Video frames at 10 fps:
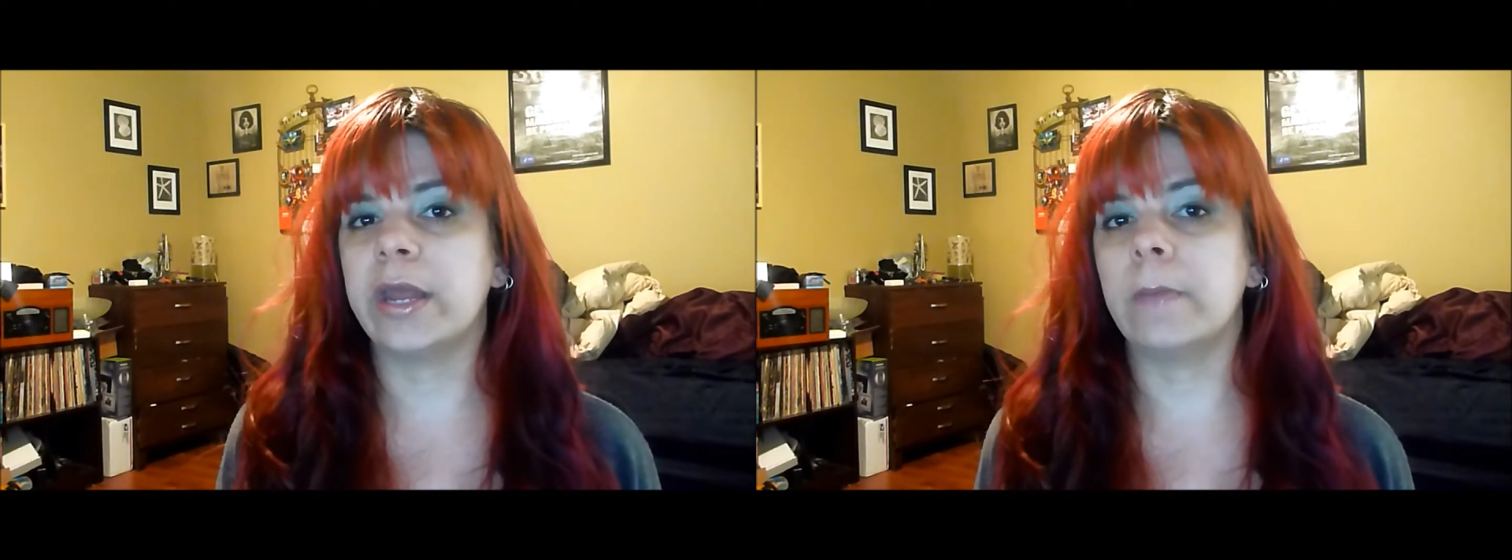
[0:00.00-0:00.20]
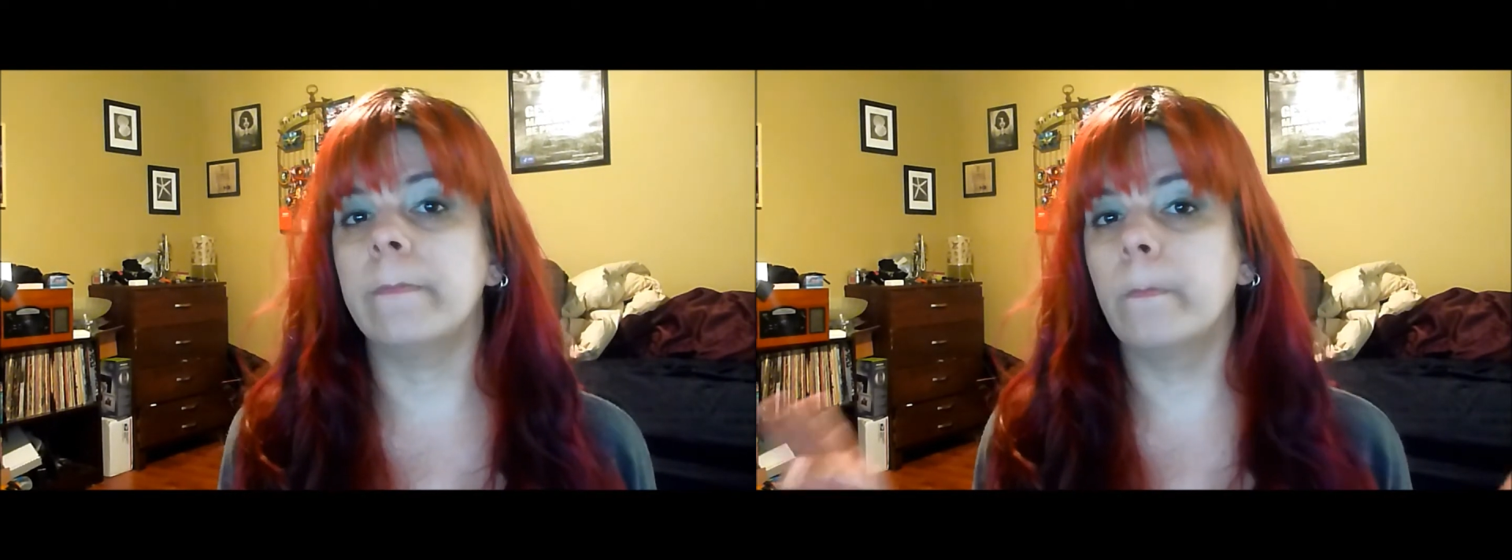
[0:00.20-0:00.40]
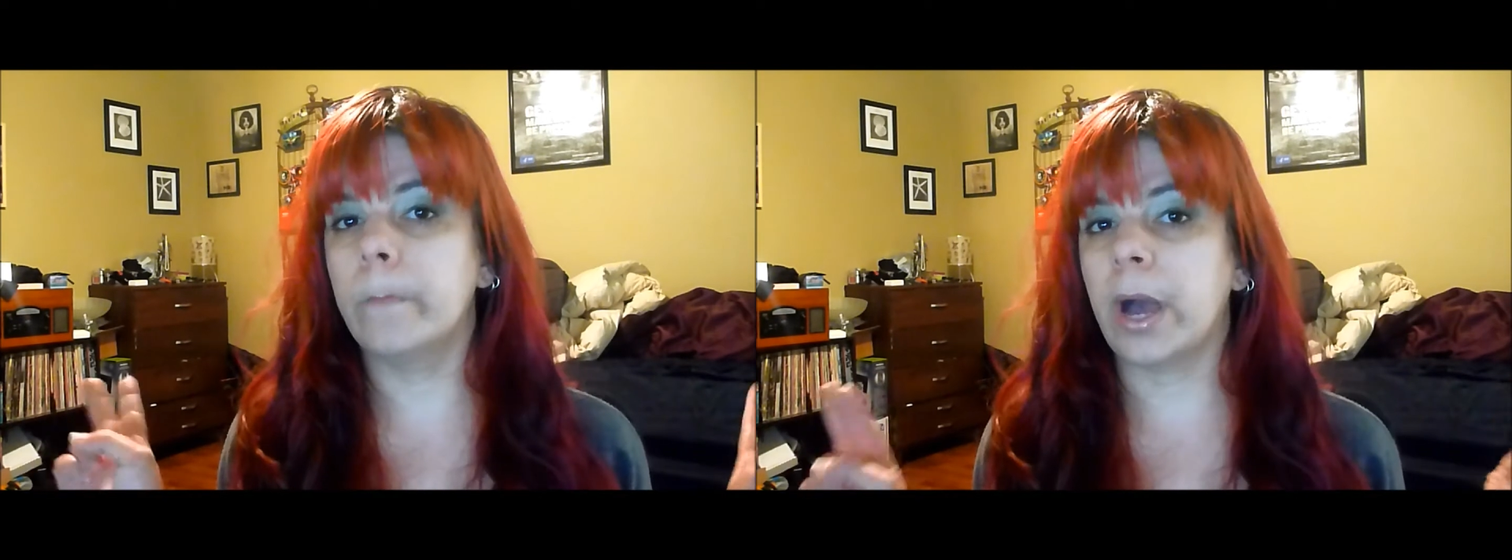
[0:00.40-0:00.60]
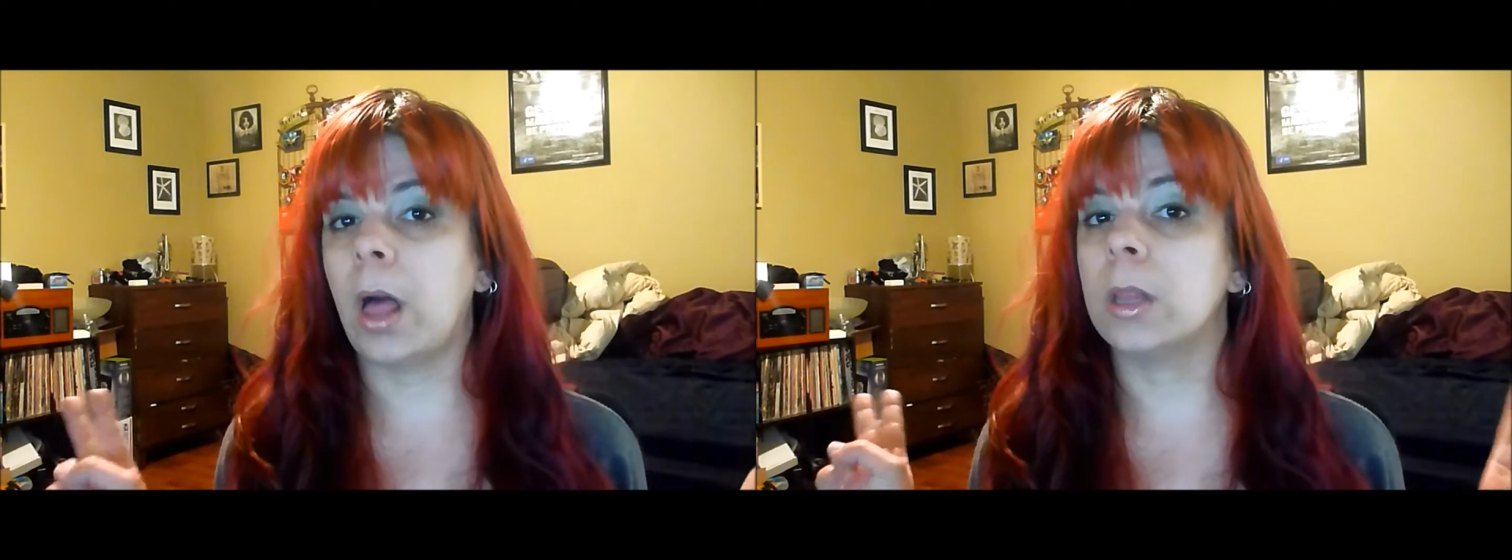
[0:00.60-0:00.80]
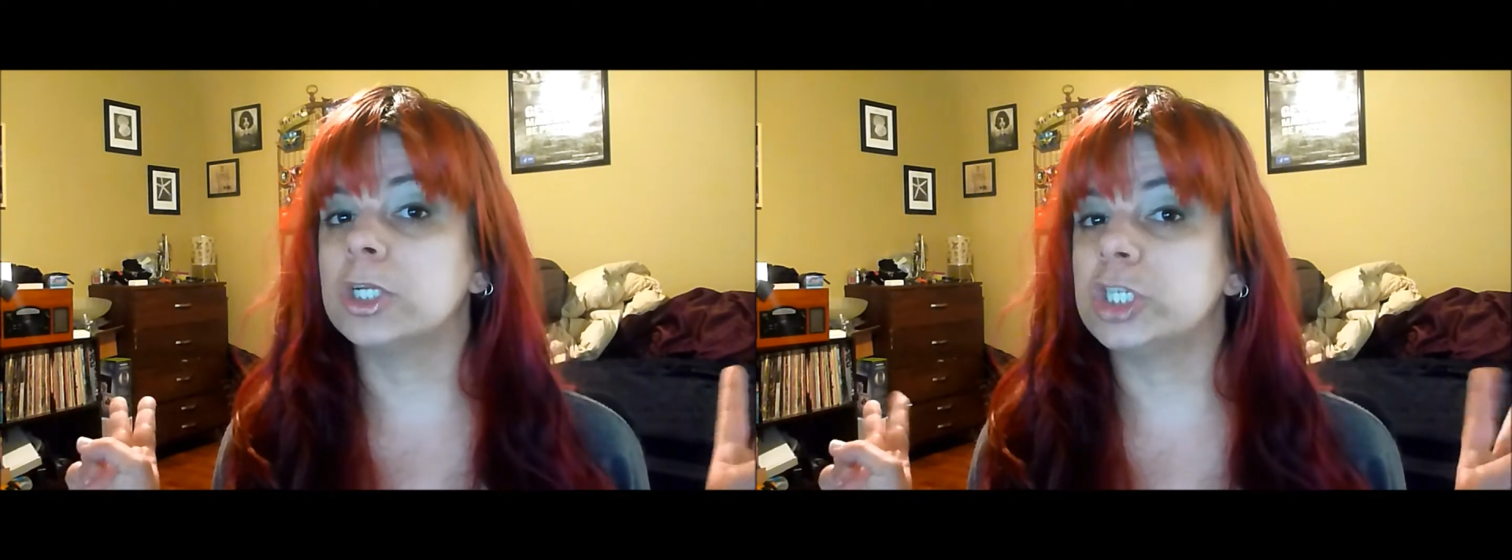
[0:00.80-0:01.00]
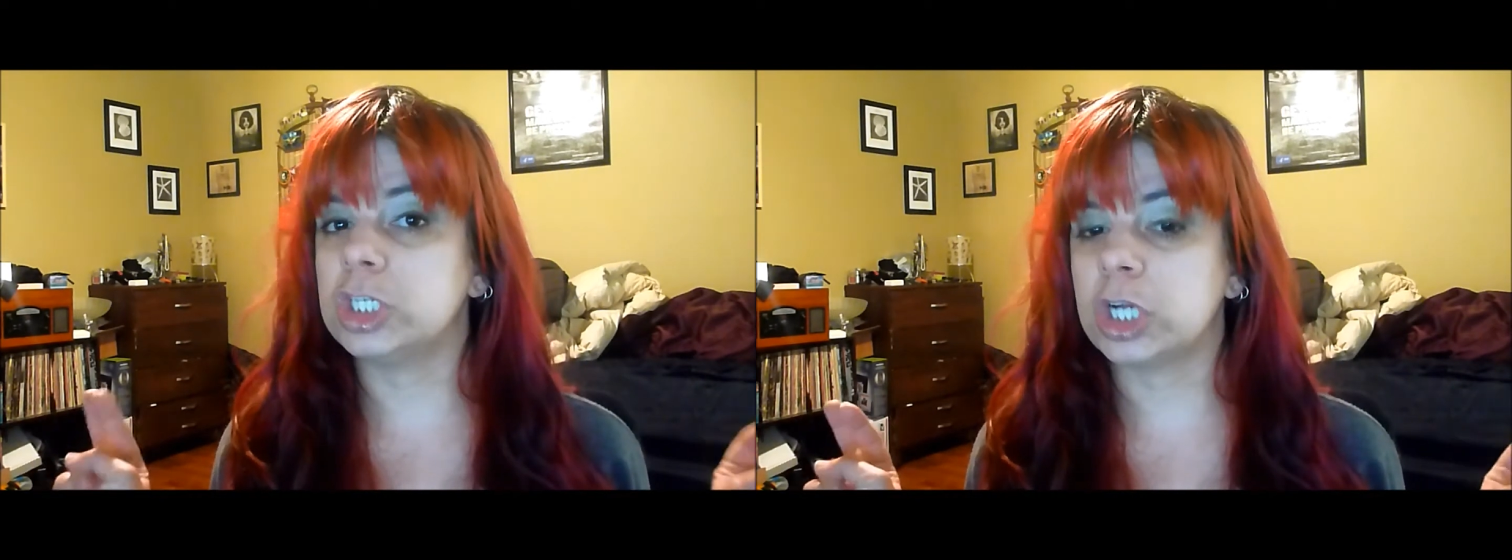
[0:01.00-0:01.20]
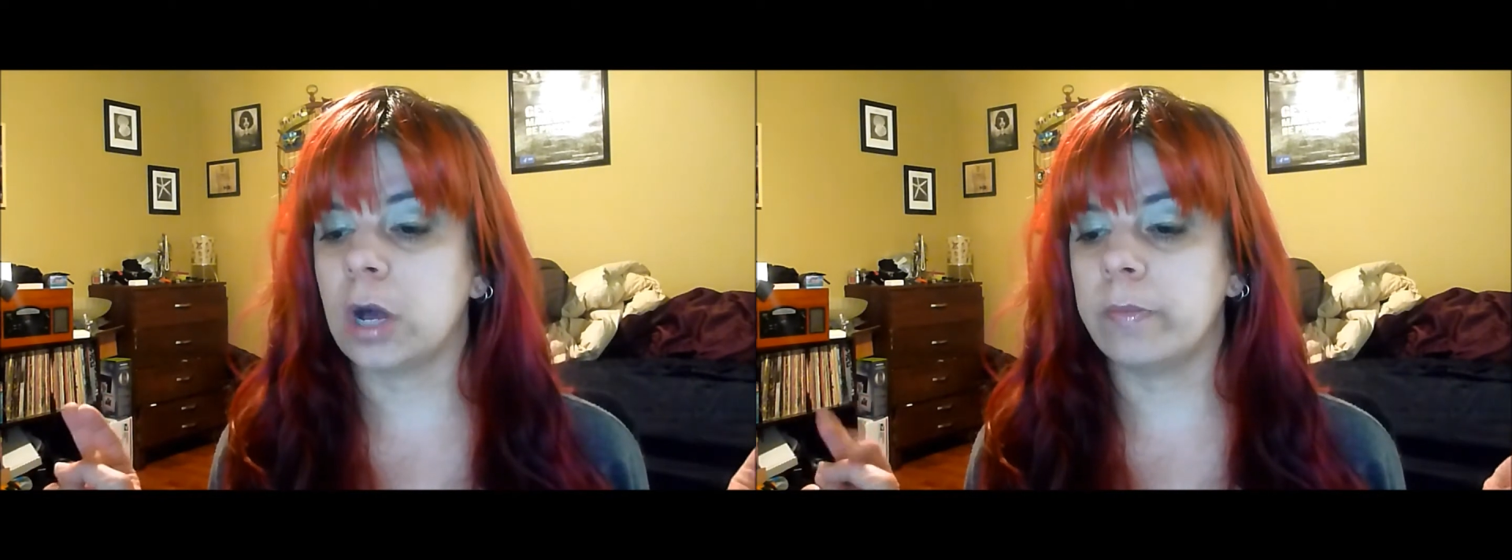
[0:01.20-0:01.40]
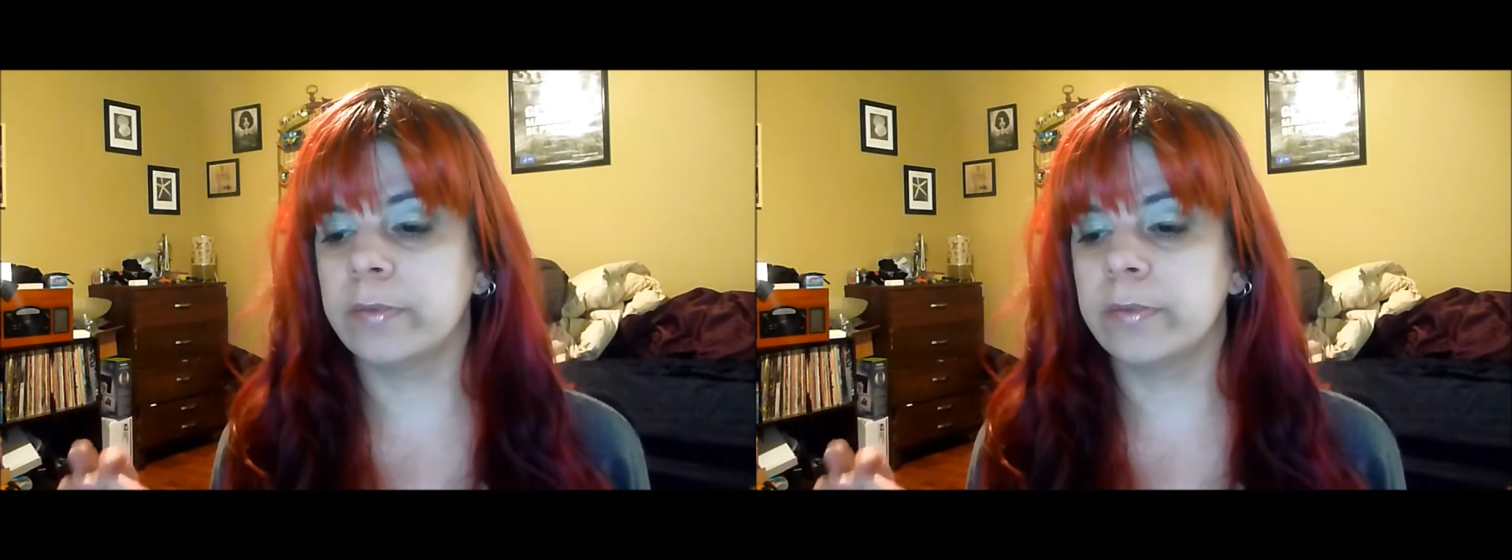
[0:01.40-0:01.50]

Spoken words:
a biology job,